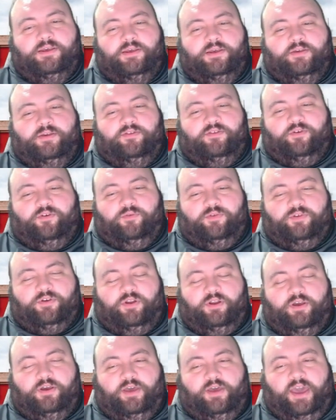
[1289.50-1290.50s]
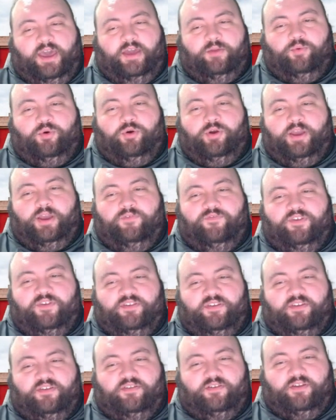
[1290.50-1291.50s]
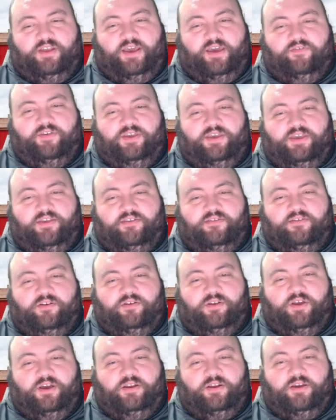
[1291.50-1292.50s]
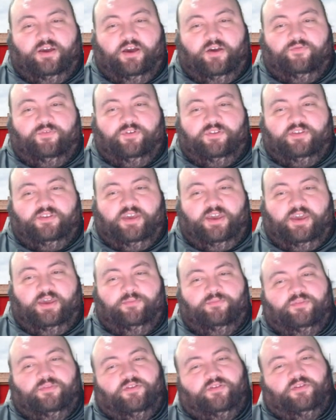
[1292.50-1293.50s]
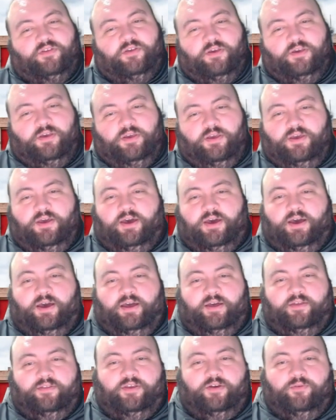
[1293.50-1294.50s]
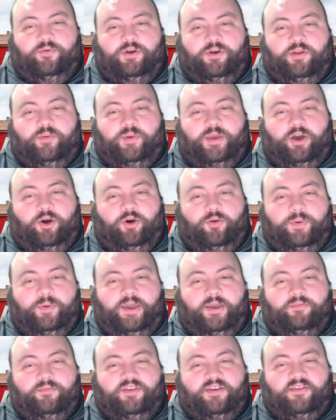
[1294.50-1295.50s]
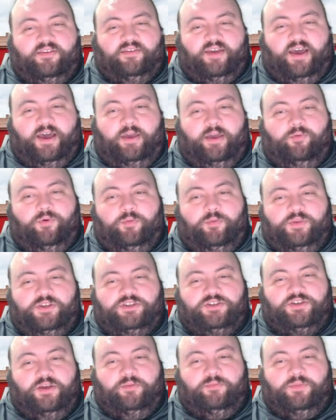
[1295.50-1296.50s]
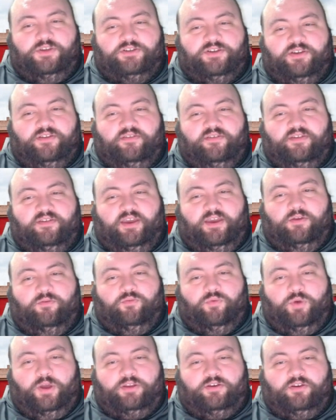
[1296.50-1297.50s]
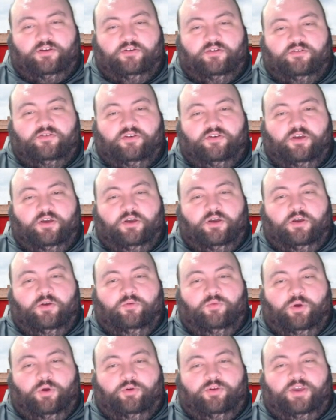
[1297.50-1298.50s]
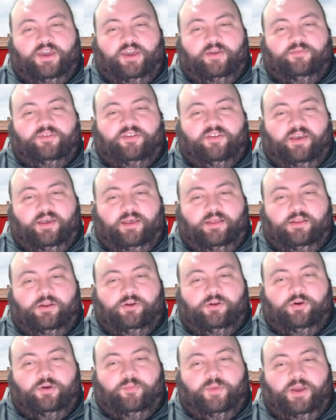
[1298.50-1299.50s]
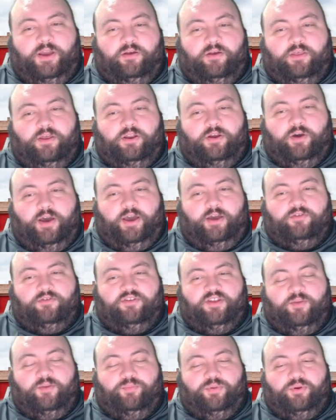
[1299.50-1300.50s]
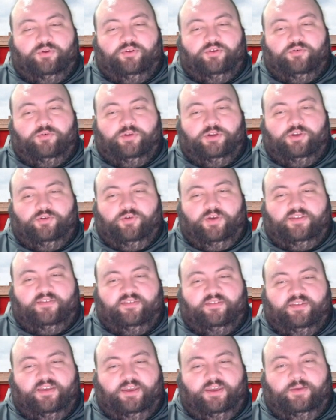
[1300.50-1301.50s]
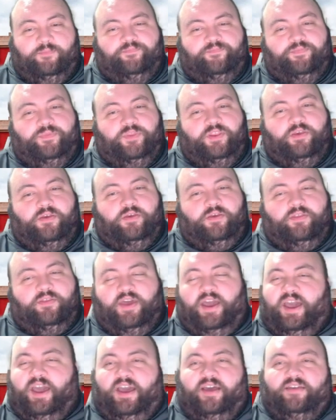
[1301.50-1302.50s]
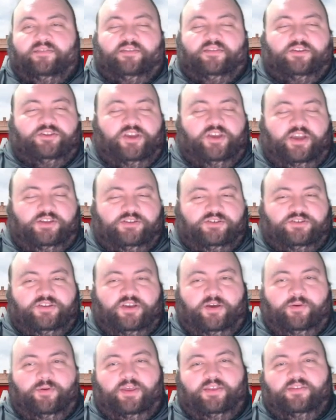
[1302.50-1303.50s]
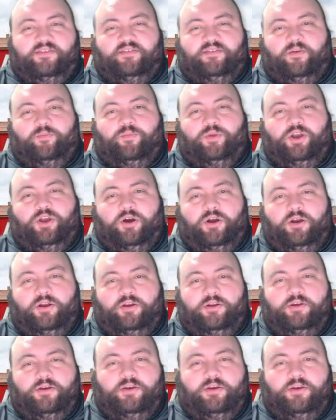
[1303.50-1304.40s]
So it was going to add more emphasis on having easier non-conference games. There were going to be home games against Iowa, Michigan, Michigan State, and Rutgers. Road games to Illinois, Maryland, Ohio State, Purdue, and USC. That has to change some in some regard.